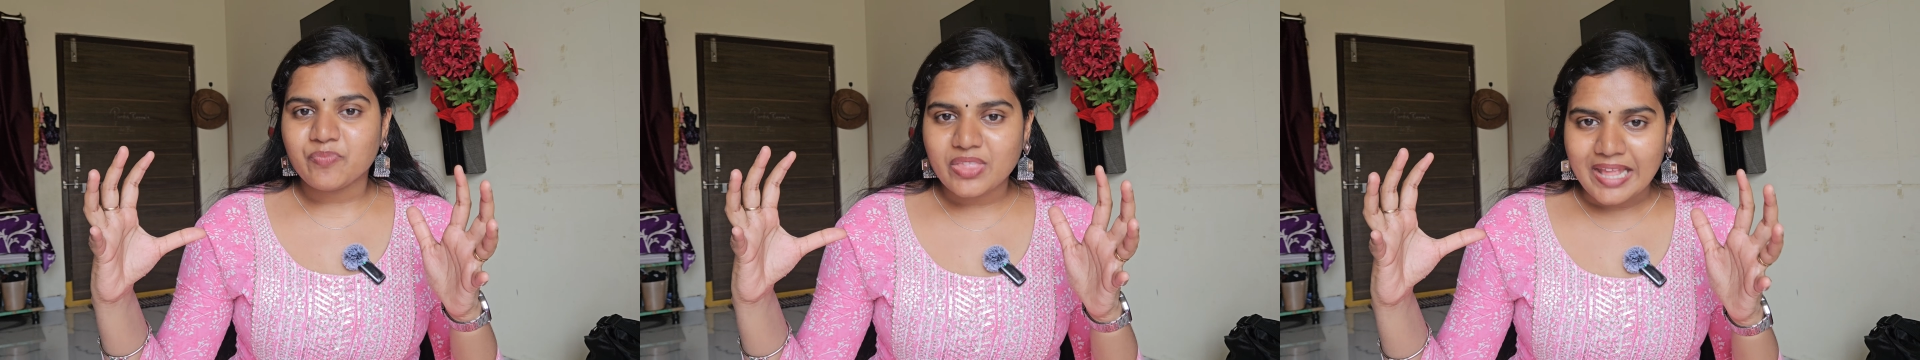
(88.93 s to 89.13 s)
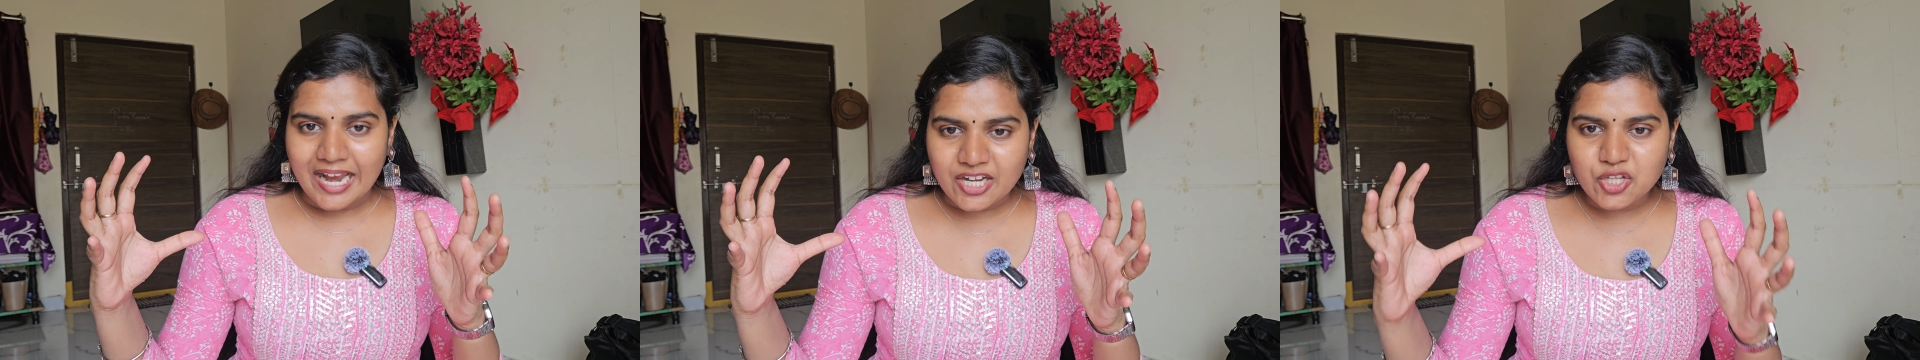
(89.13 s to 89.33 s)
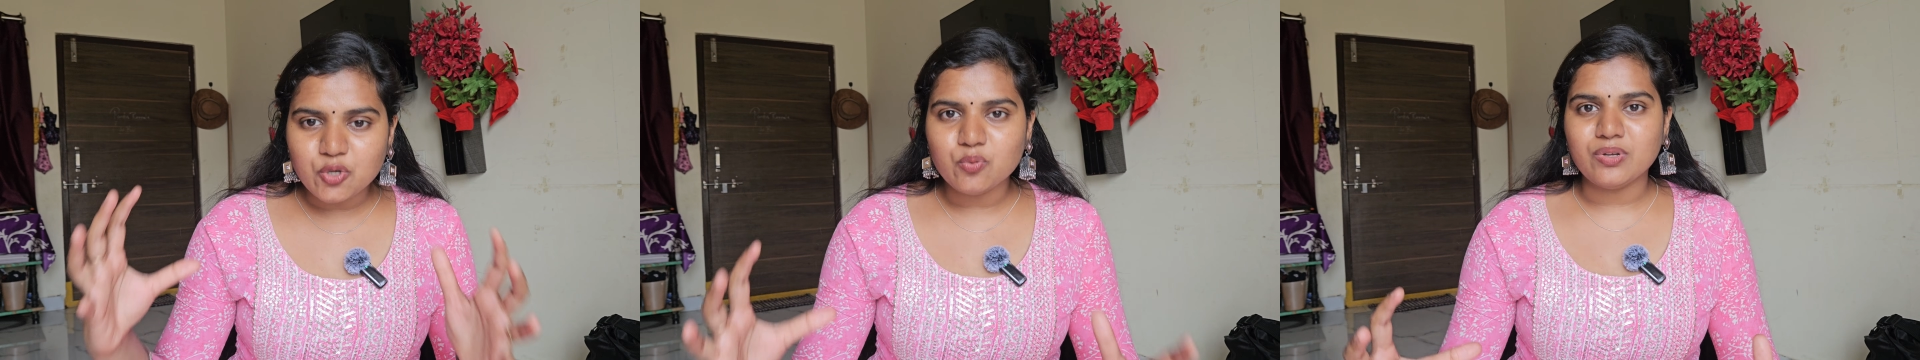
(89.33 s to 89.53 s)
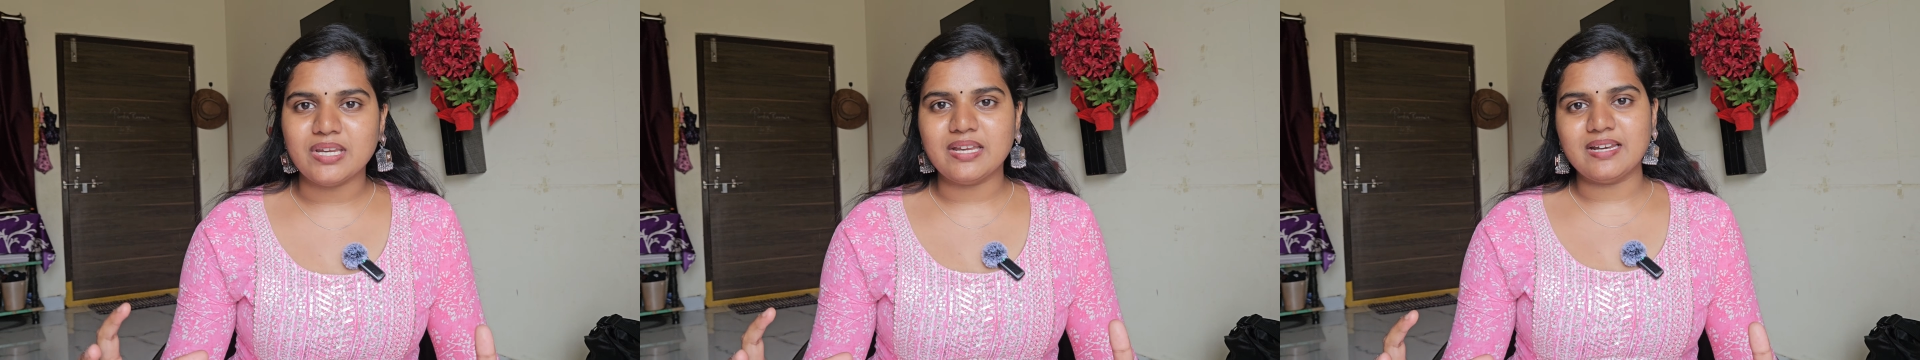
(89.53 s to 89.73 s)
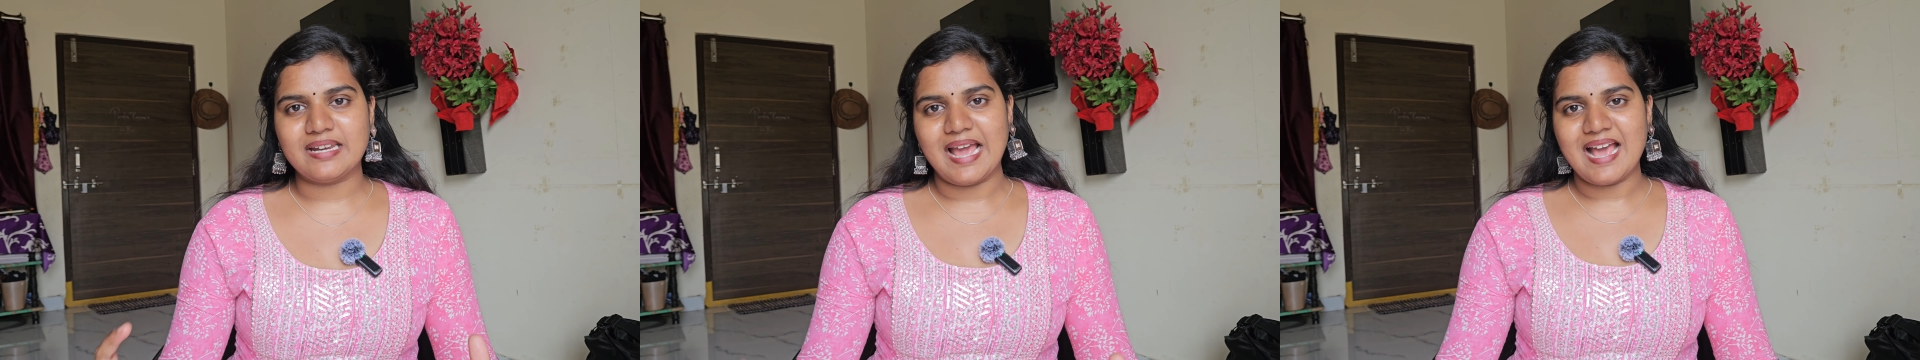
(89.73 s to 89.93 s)
that you
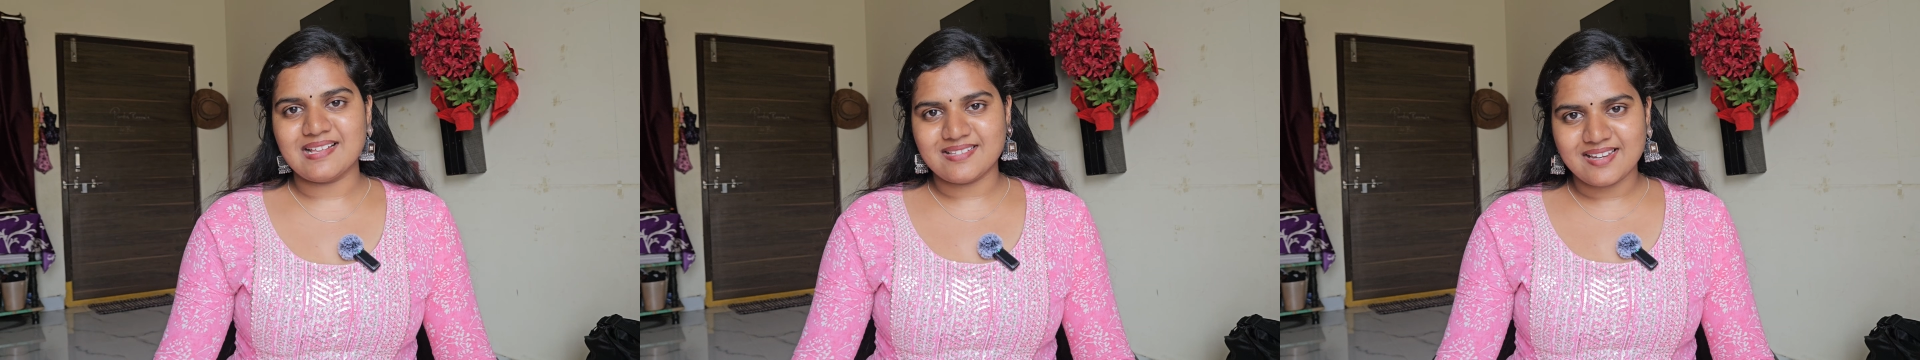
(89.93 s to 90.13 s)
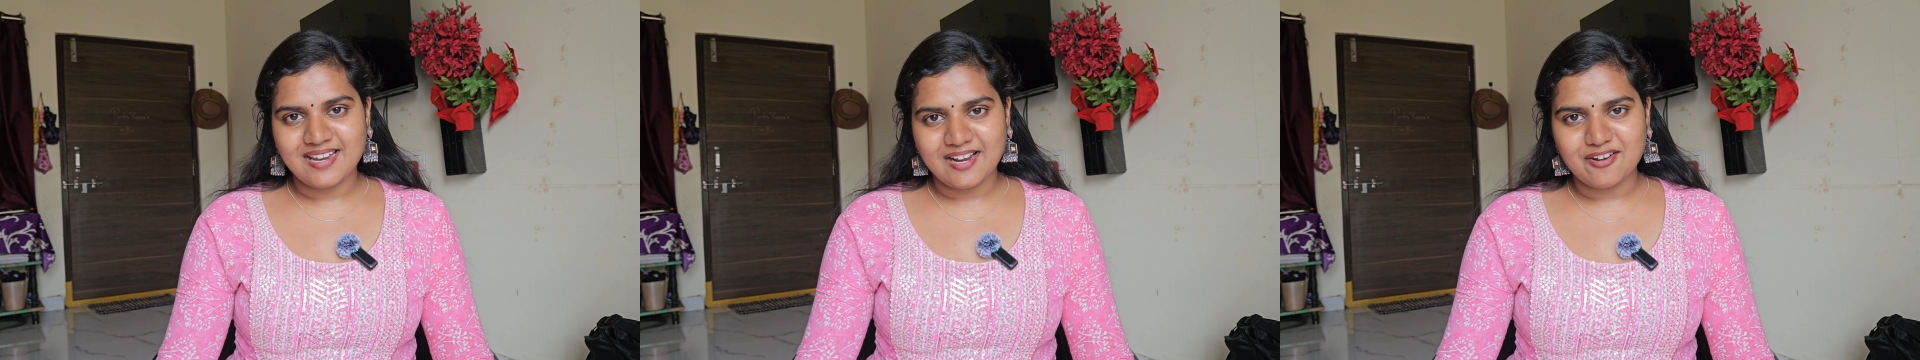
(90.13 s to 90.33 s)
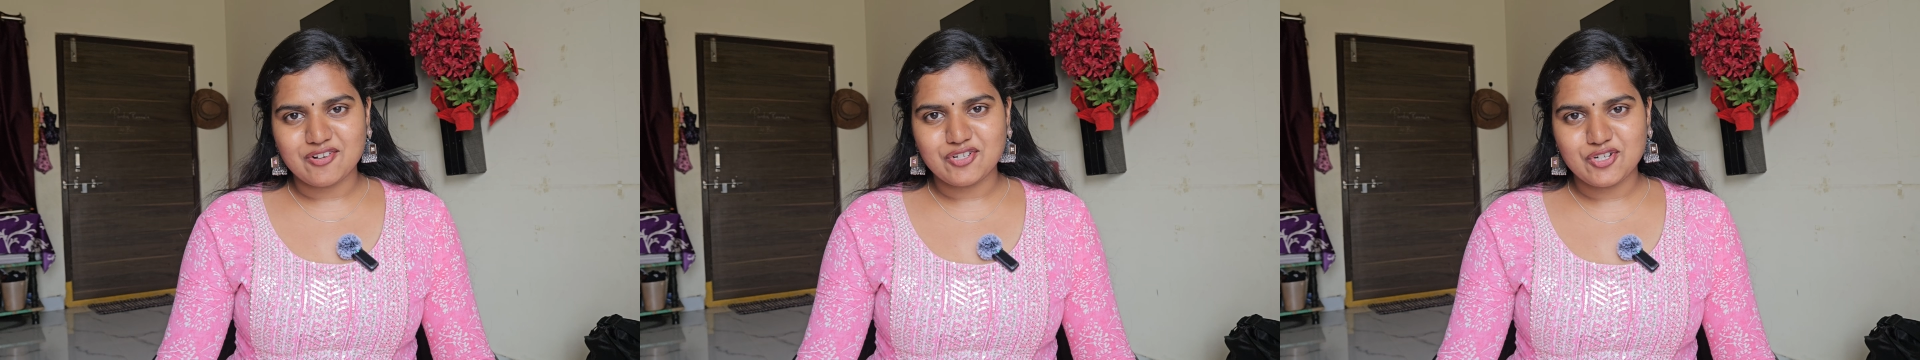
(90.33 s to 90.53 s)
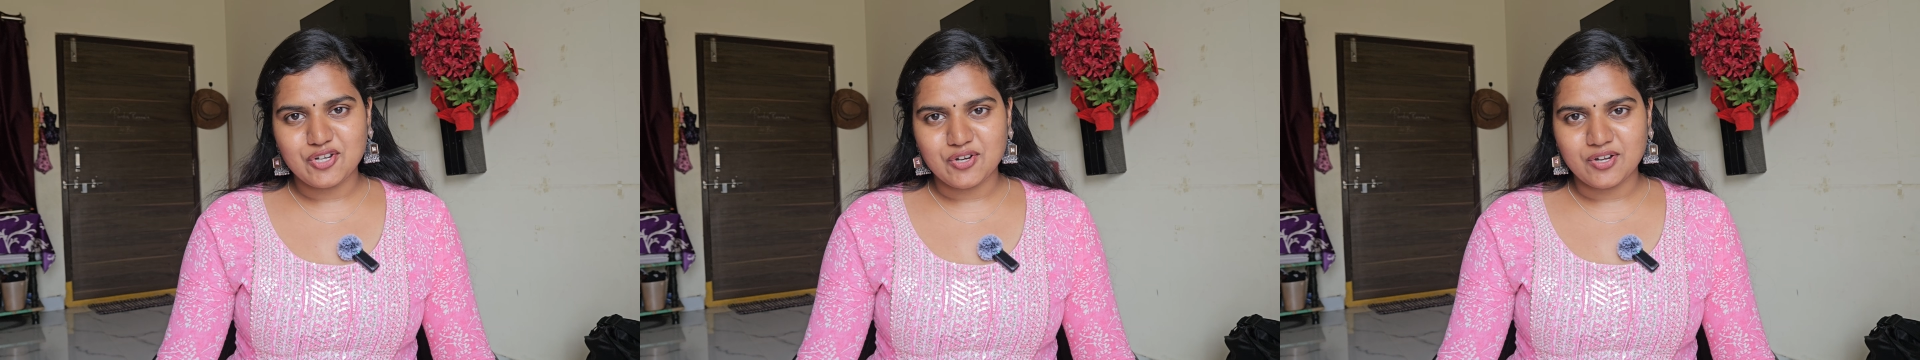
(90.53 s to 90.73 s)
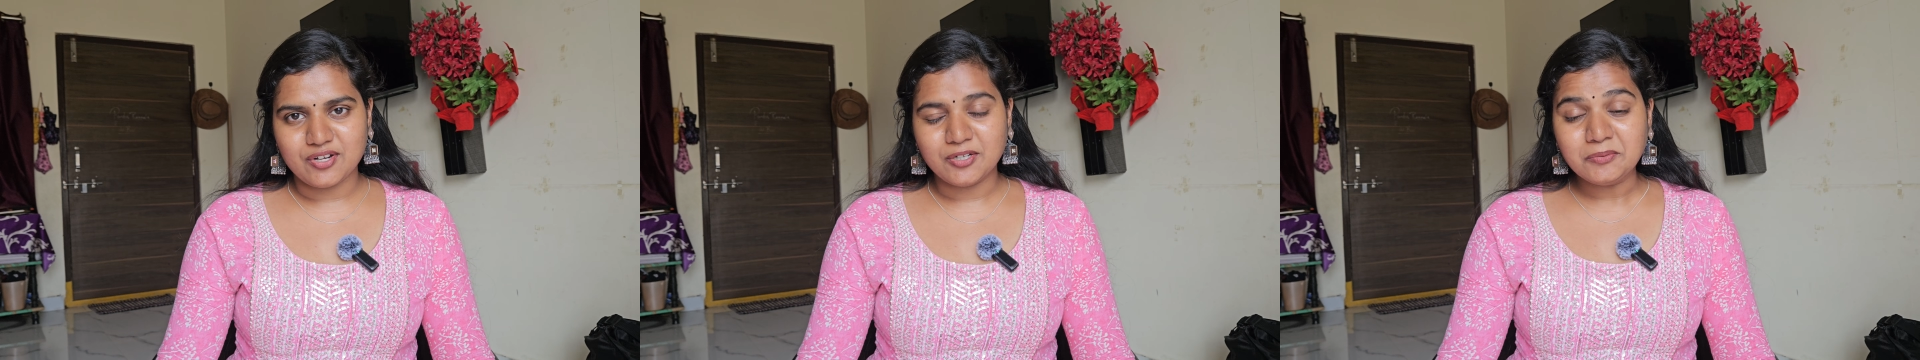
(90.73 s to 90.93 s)
need as an English
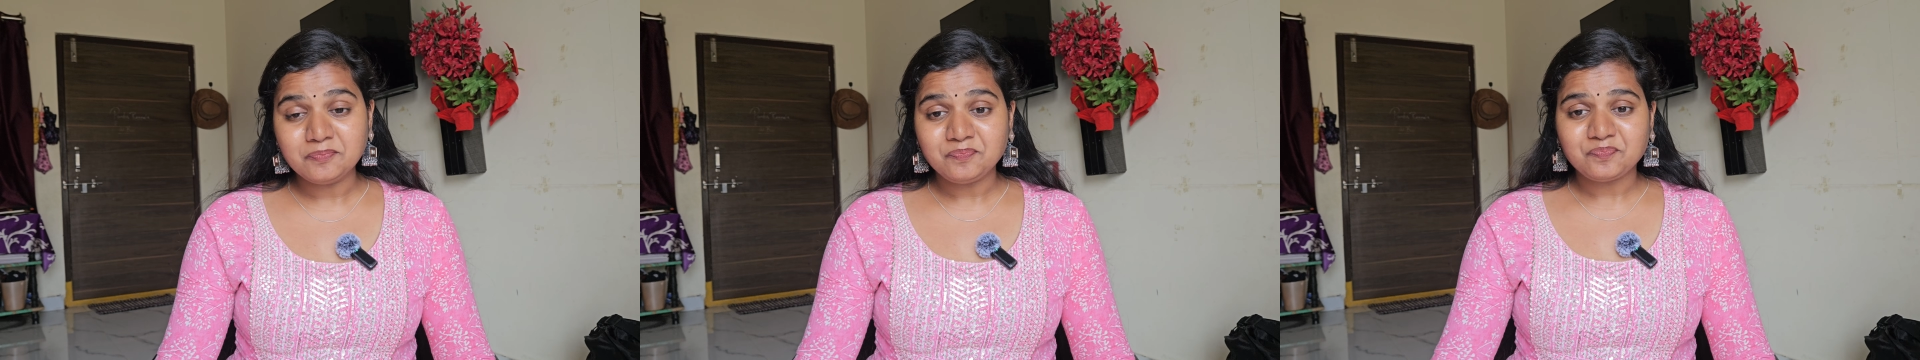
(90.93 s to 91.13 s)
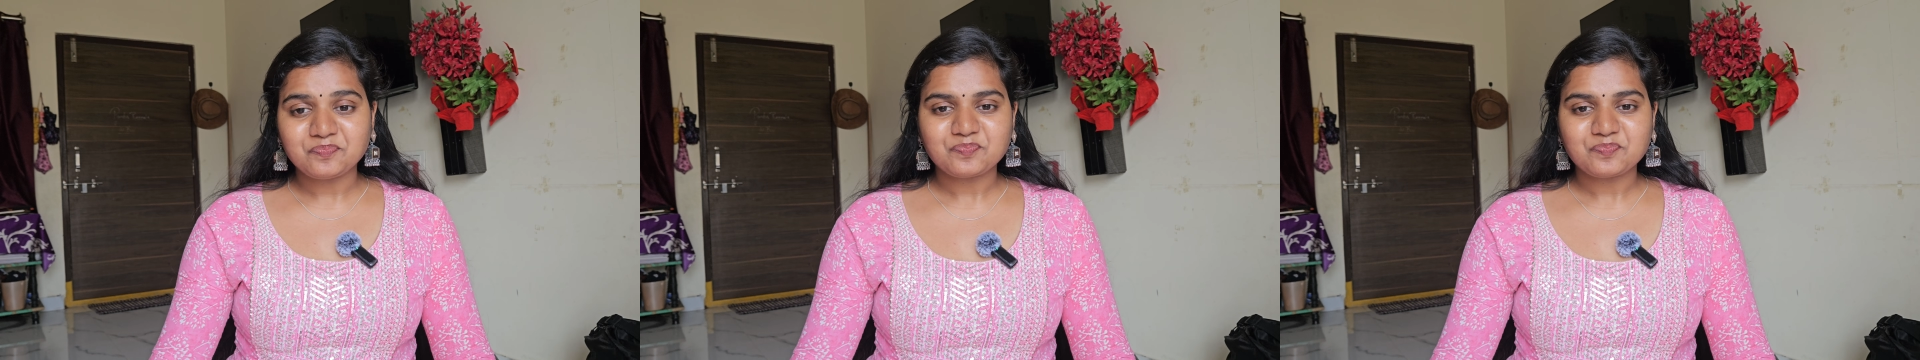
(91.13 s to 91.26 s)
learner.